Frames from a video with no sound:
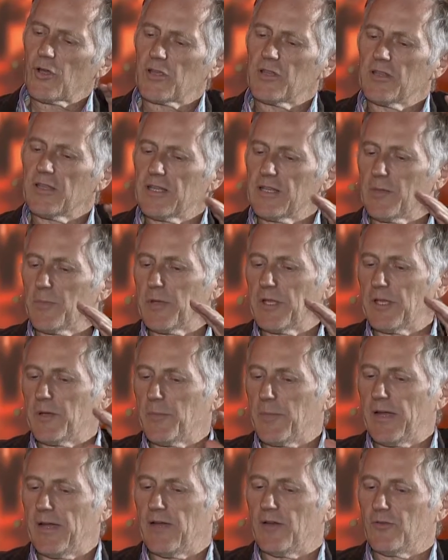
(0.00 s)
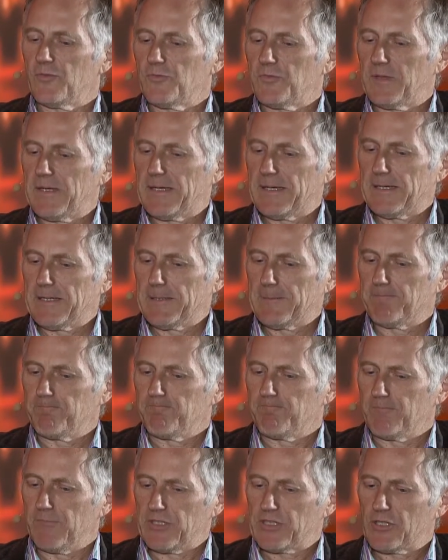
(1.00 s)
talk a little bit about uh,
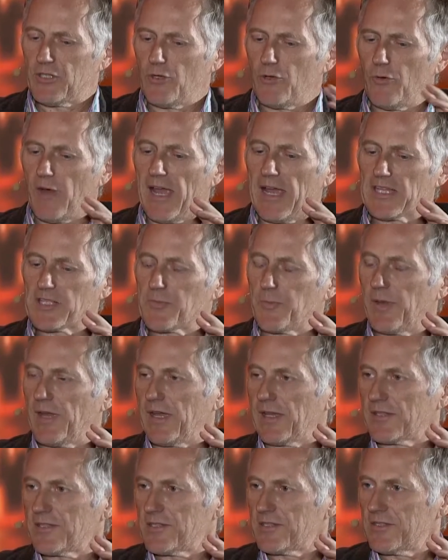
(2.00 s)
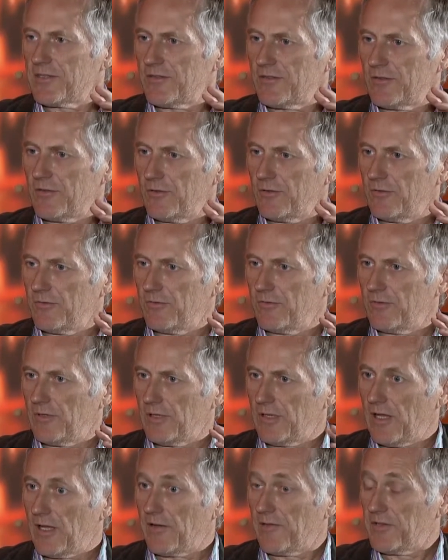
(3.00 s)
there's two aspects to
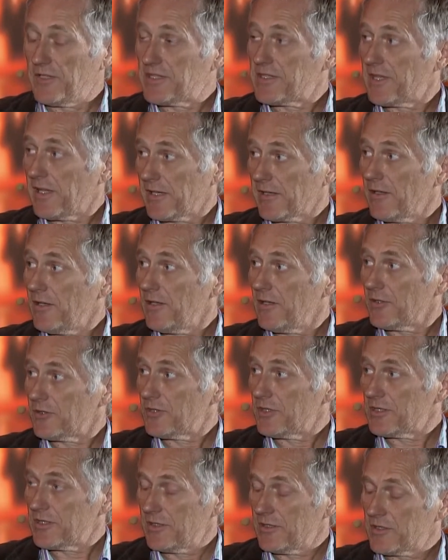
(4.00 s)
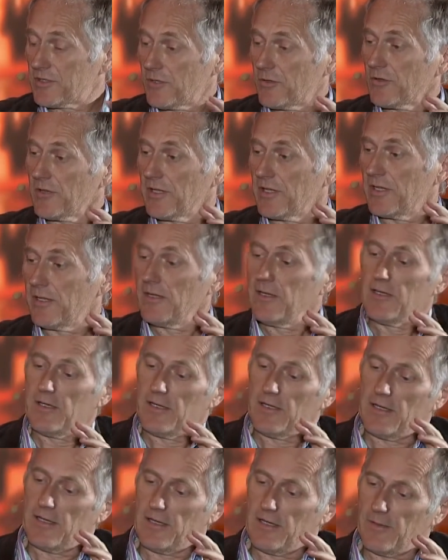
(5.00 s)
a lot of these technologies, and certainly
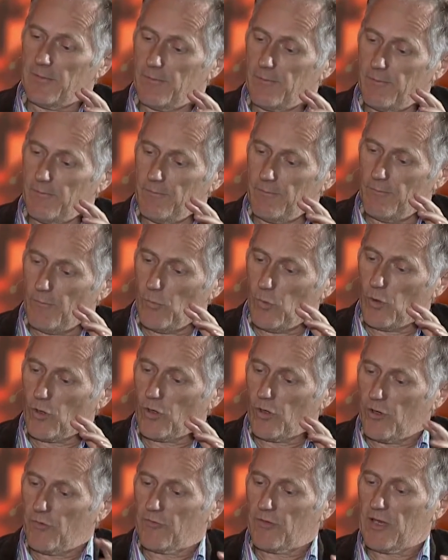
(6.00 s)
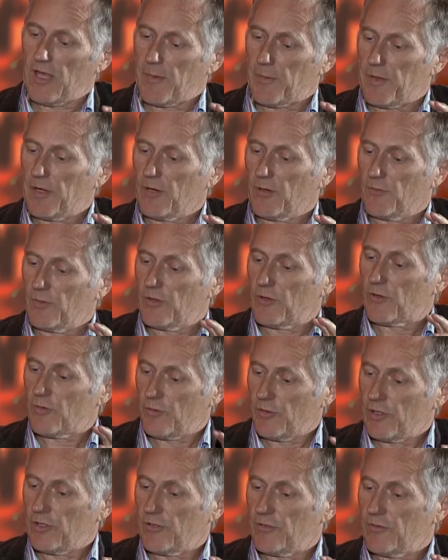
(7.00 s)
uh, more overlap here with
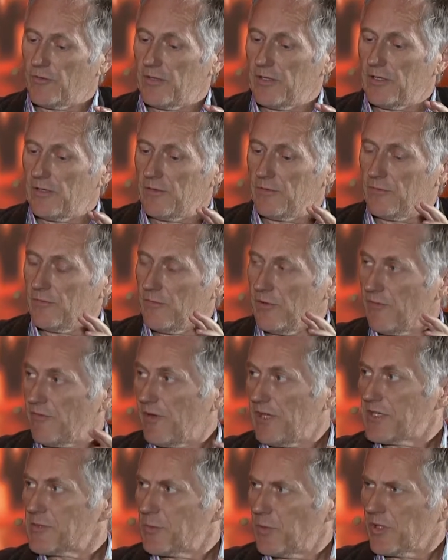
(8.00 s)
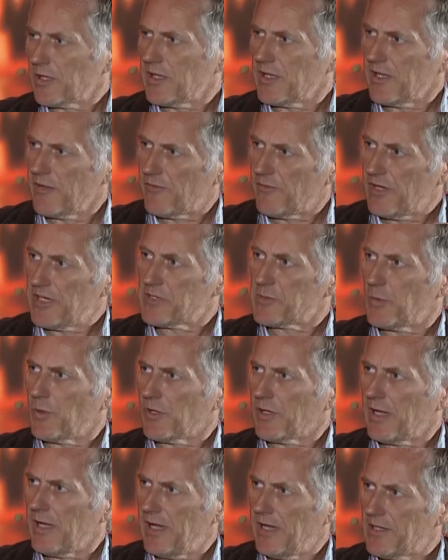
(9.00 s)
Twitter than with Facebook. I think
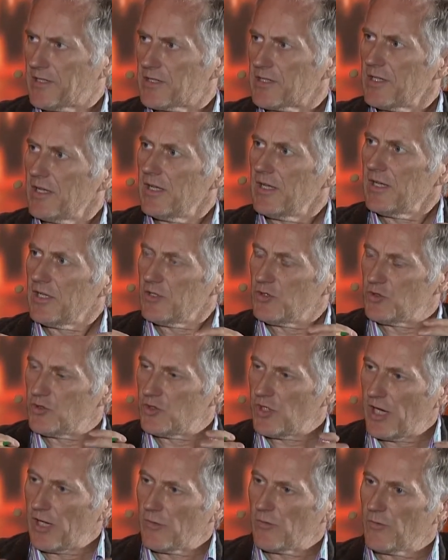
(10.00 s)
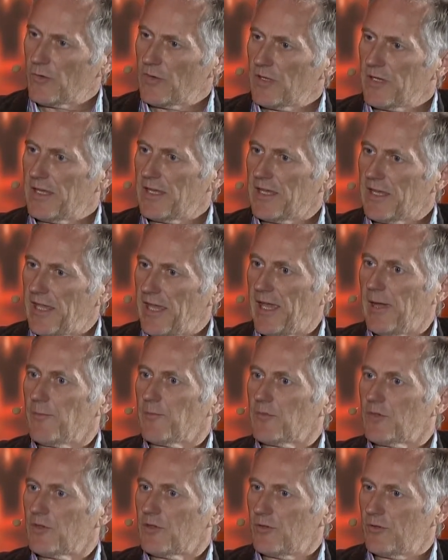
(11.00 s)
Facebook has generally
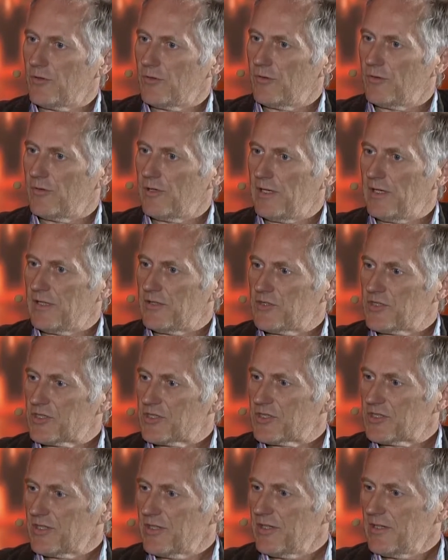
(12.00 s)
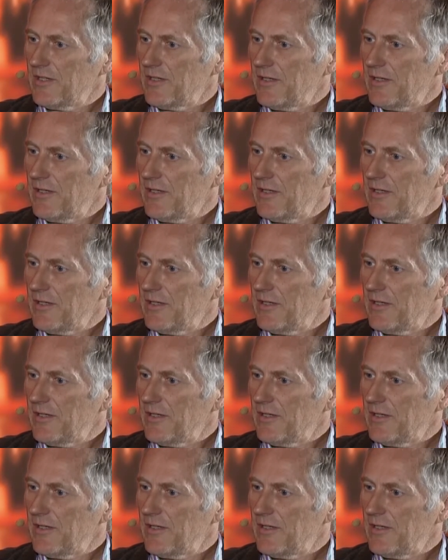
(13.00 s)
kept to its